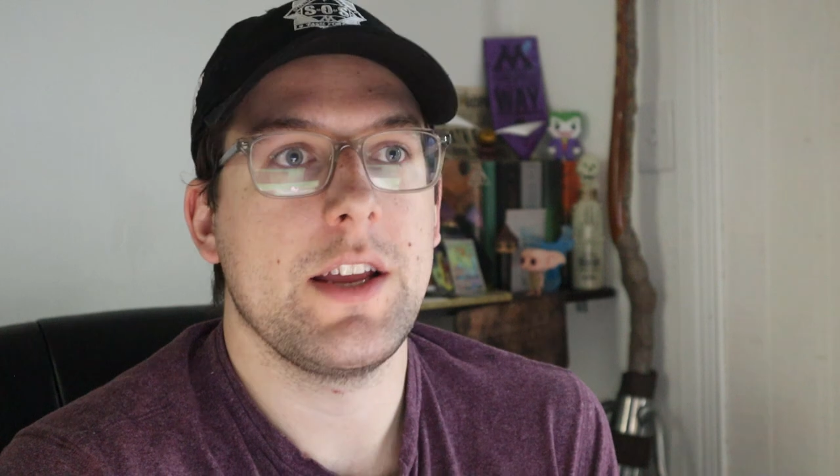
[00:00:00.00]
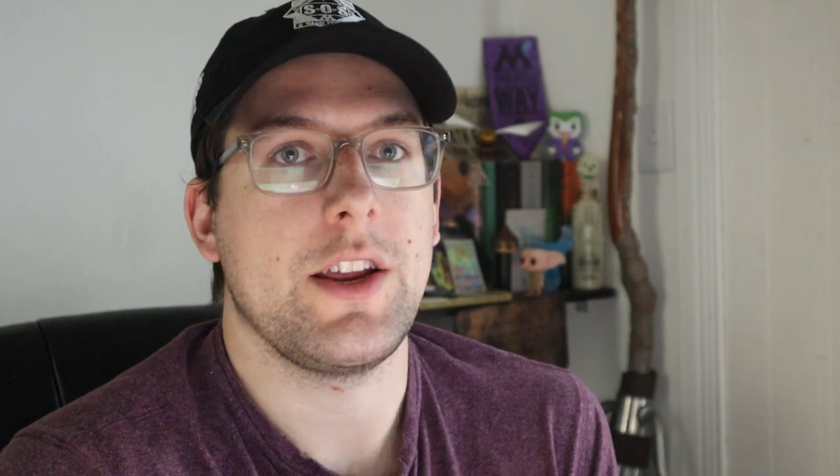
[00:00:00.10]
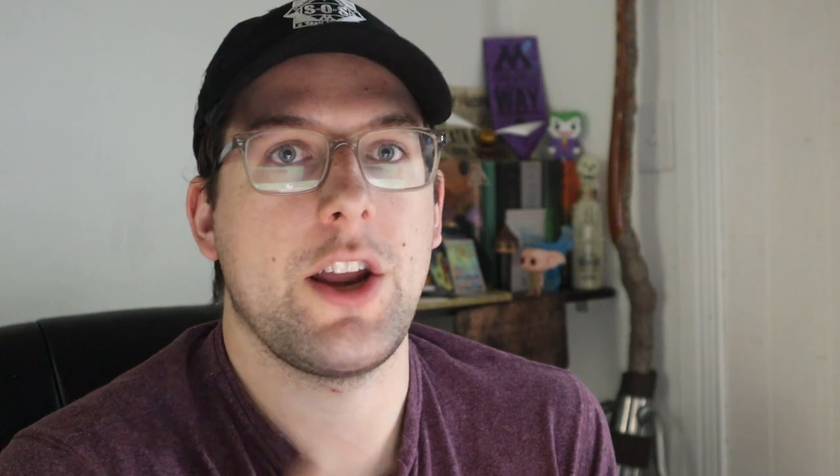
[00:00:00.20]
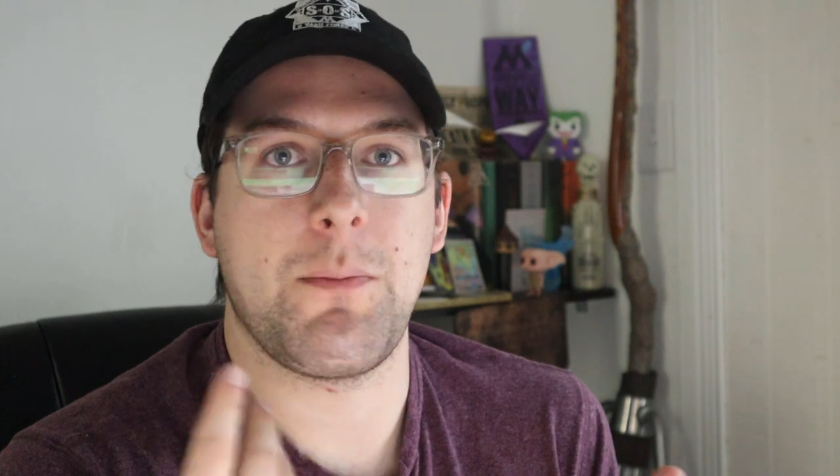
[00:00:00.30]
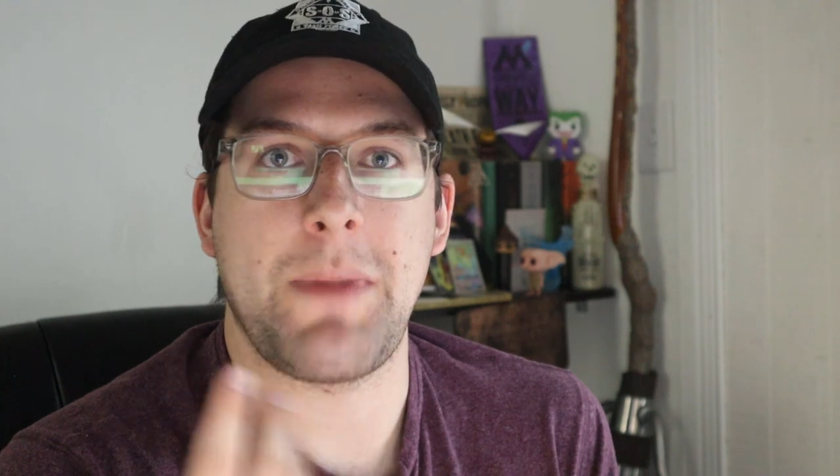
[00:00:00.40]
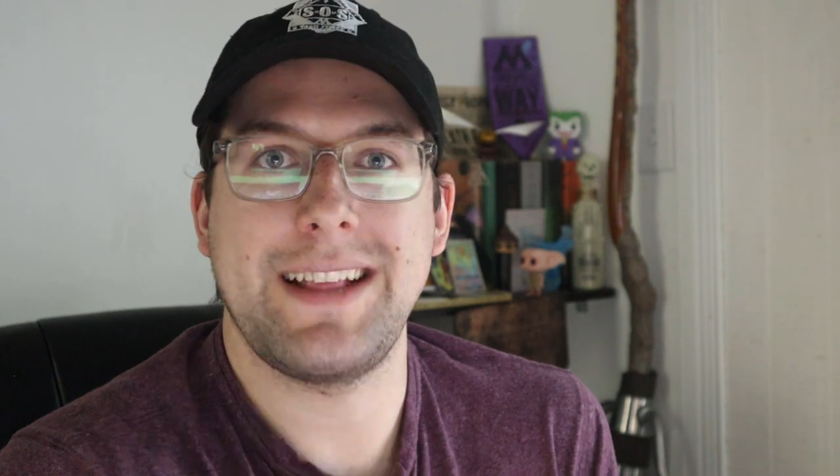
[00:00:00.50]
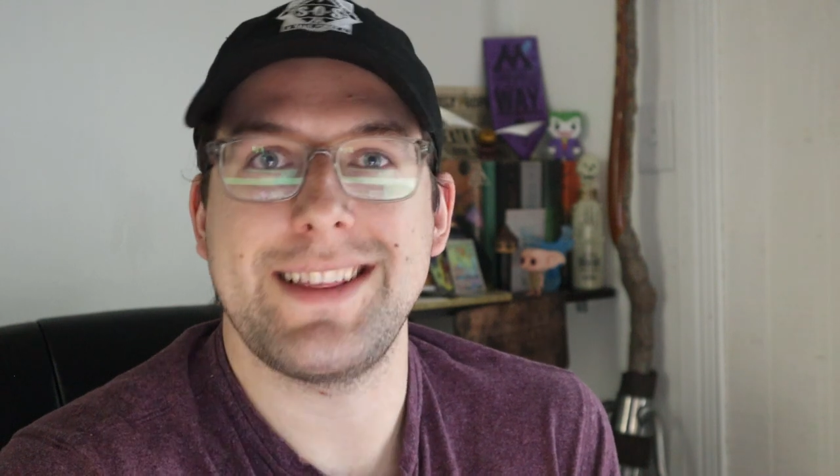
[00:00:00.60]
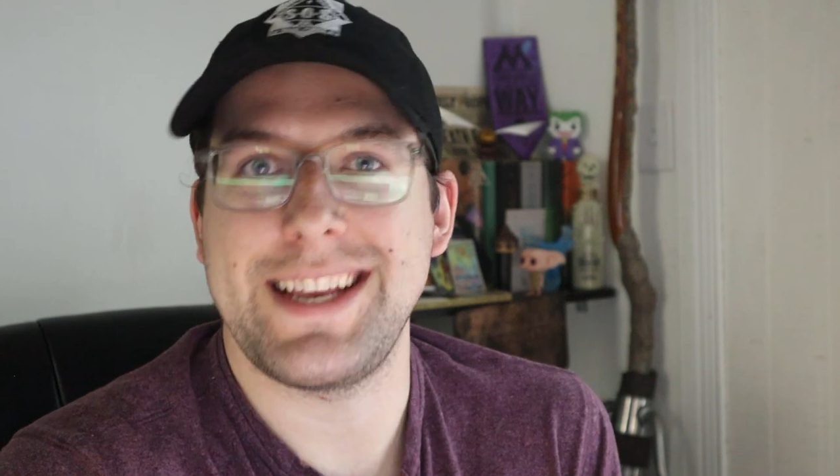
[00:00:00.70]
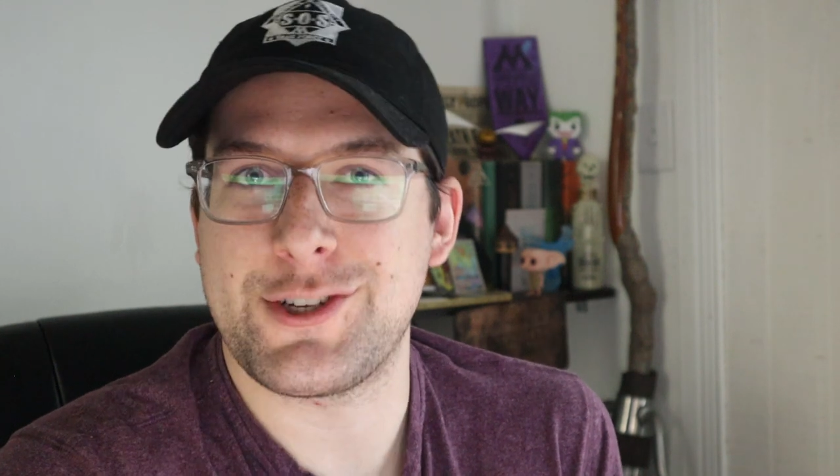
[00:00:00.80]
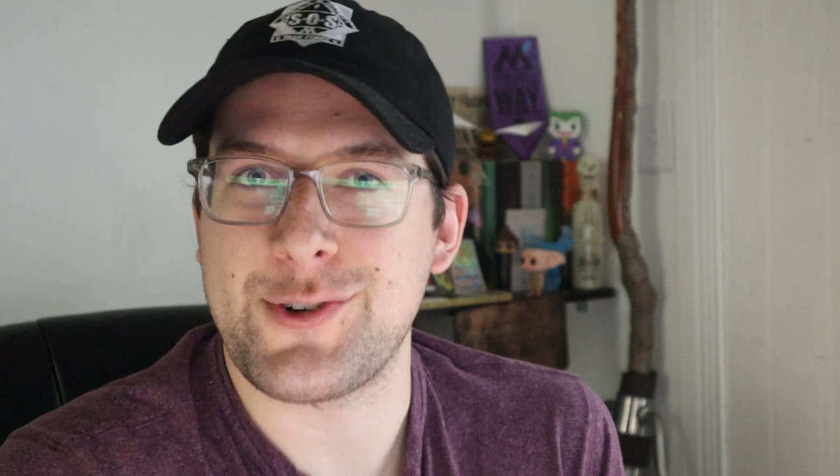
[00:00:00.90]
you know,
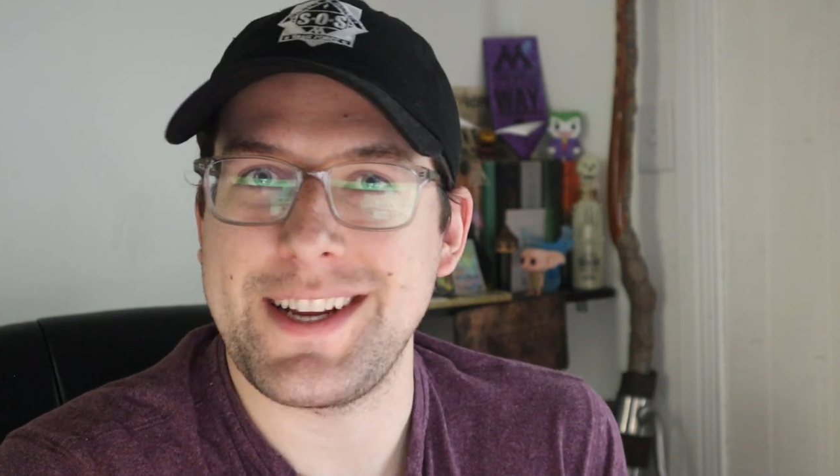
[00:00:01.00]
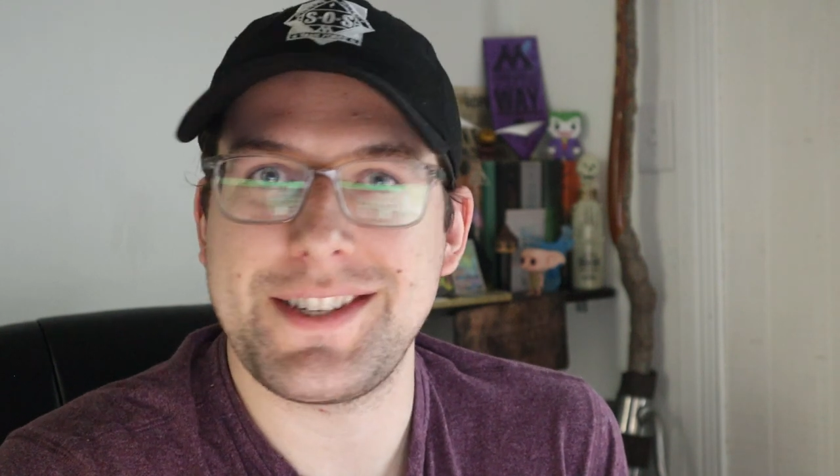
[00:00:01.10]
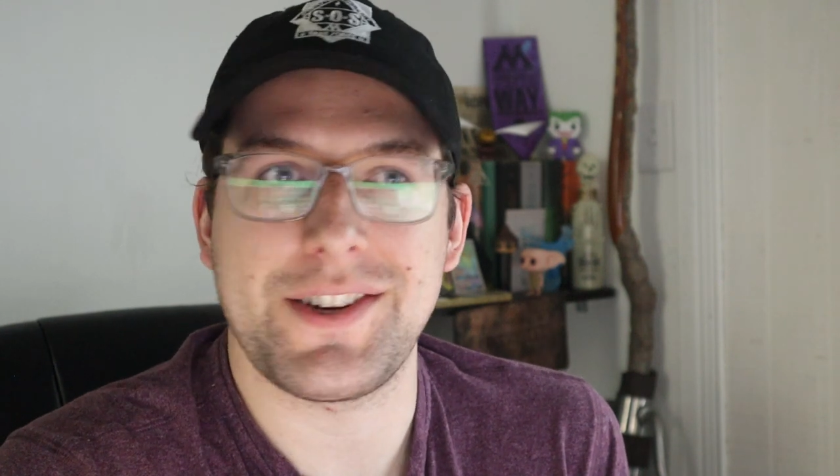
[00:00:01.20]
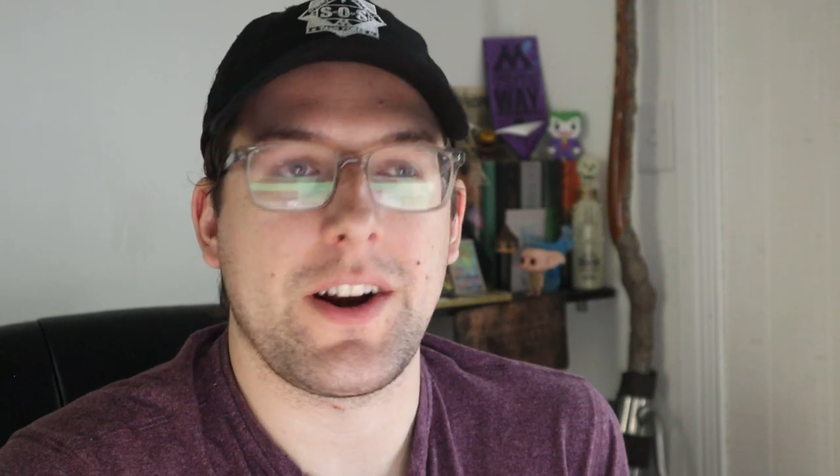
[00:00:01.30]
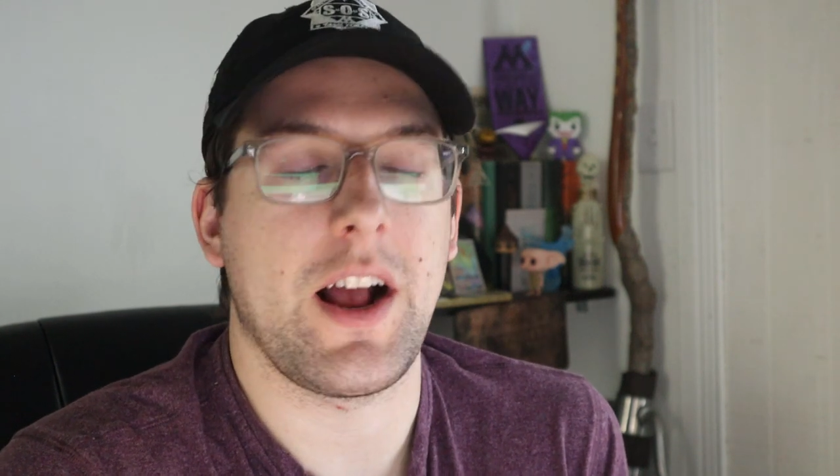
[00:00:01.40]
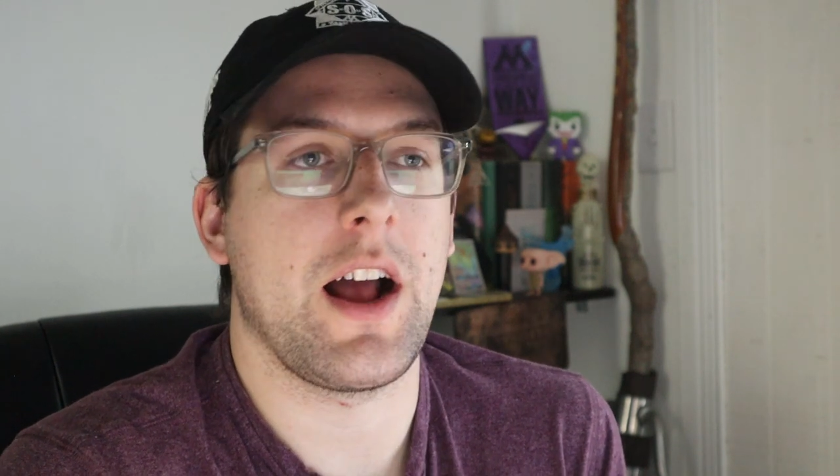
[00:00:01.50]
mainly a tracer,